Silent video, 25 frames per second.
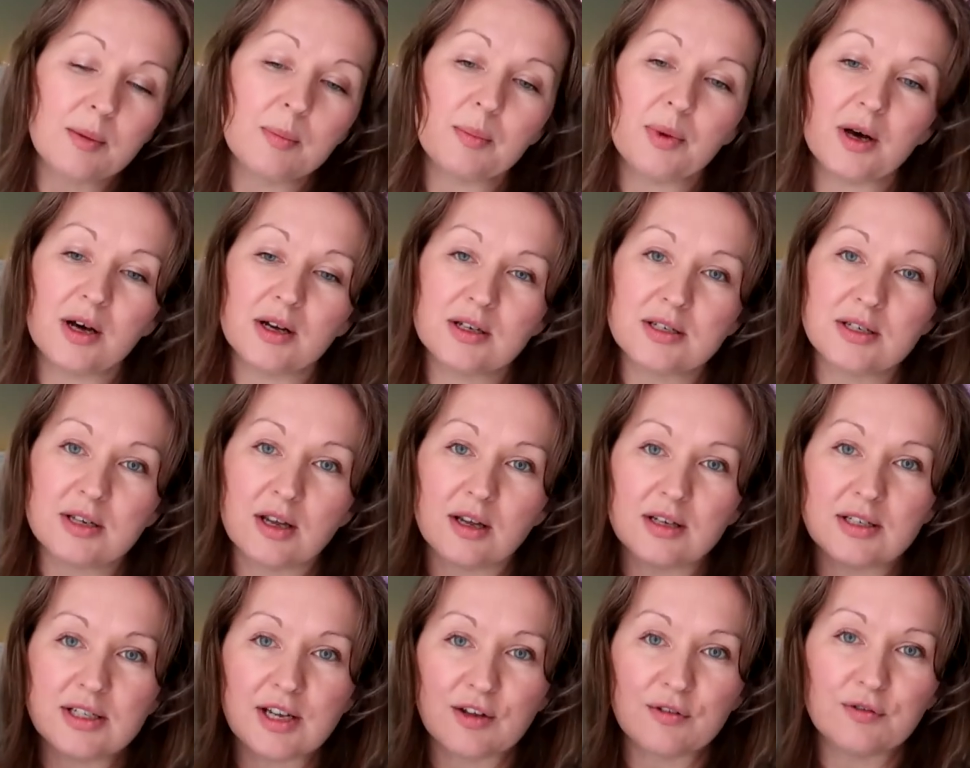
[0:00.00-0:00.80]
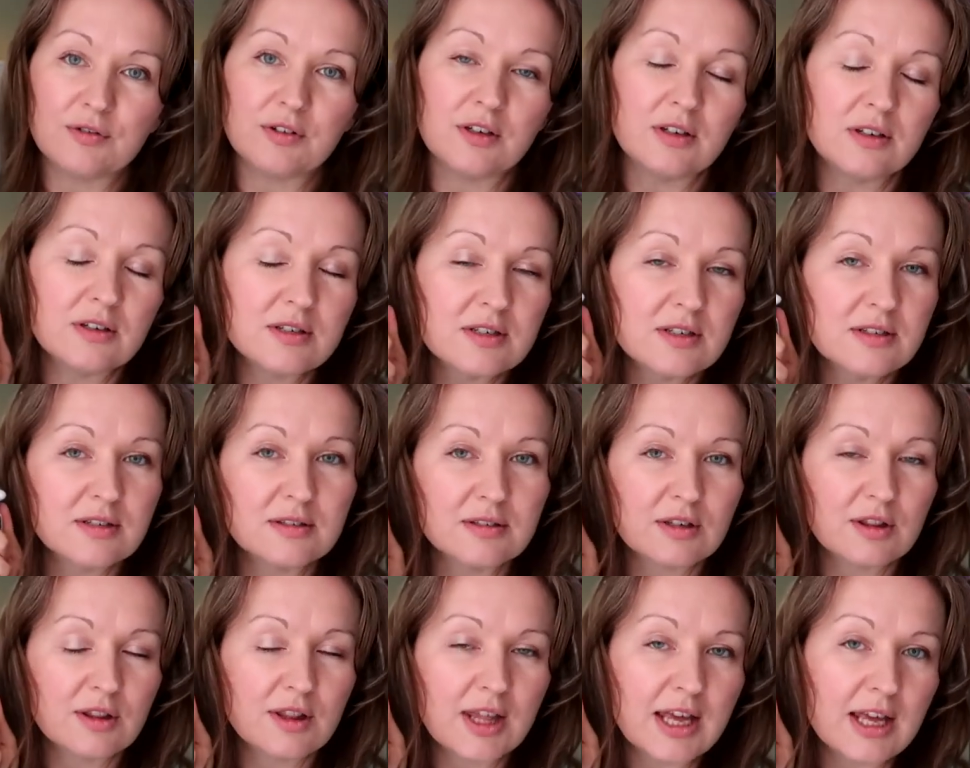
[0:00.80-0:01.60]
but a definite
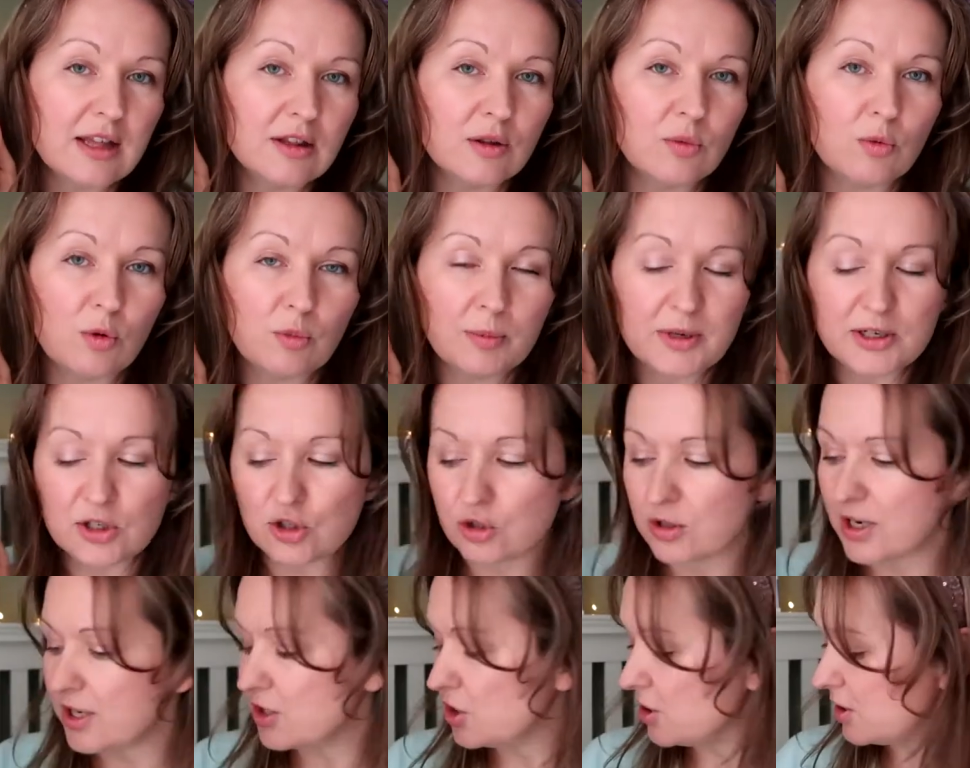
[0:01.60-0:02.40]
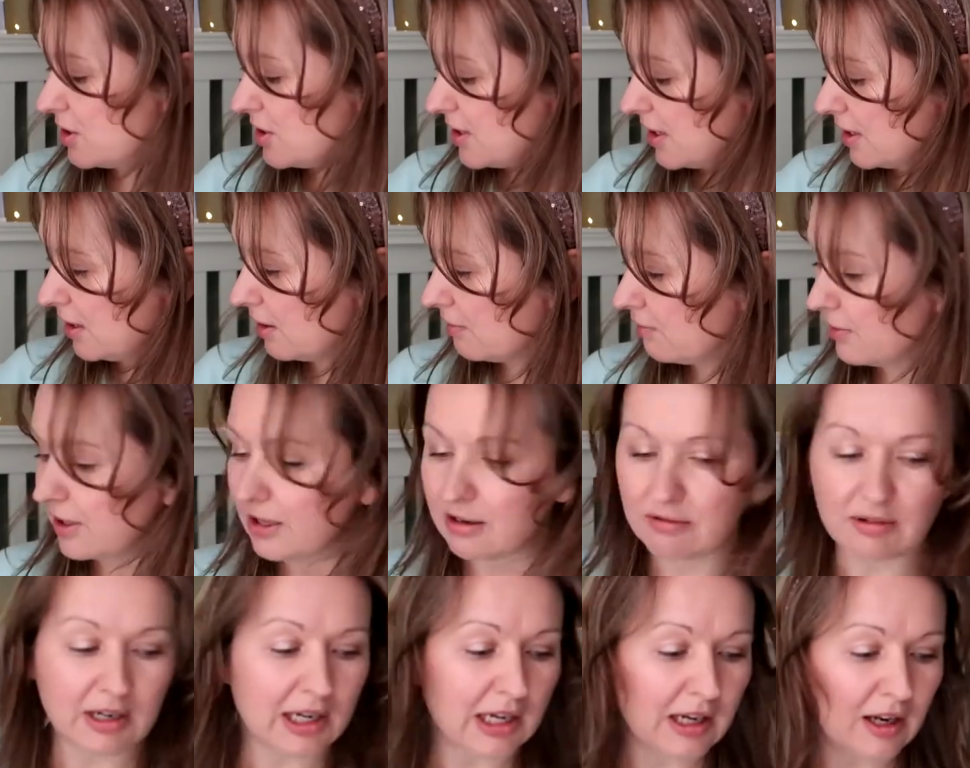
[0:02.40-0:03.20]
thing that will be treasured and I
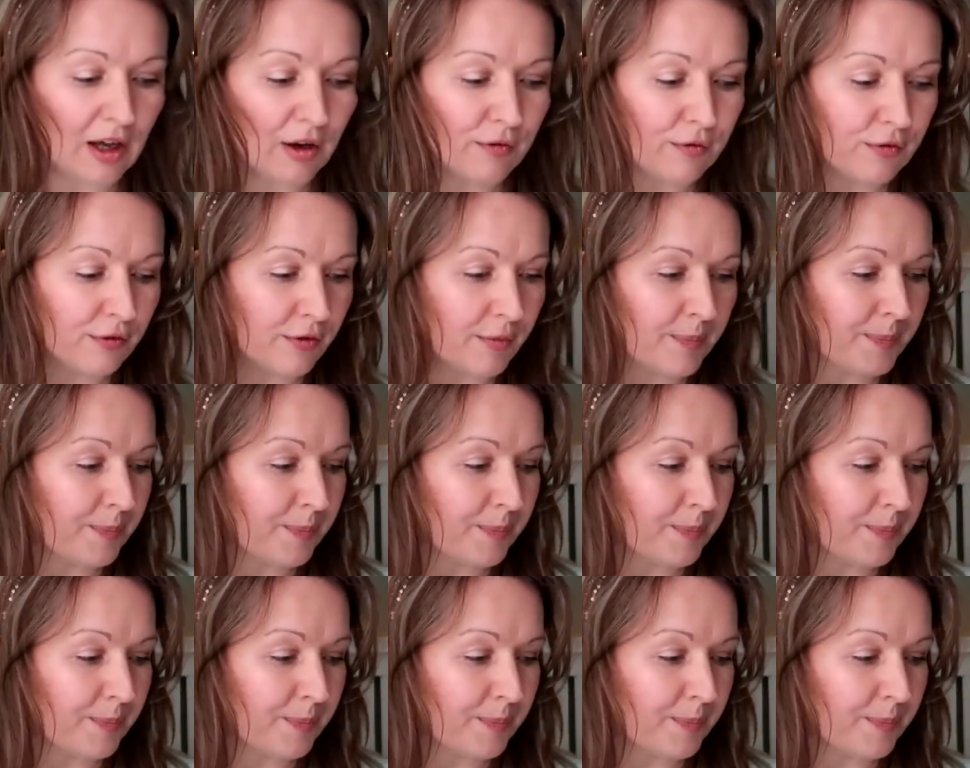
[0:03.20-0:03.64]
really, really love.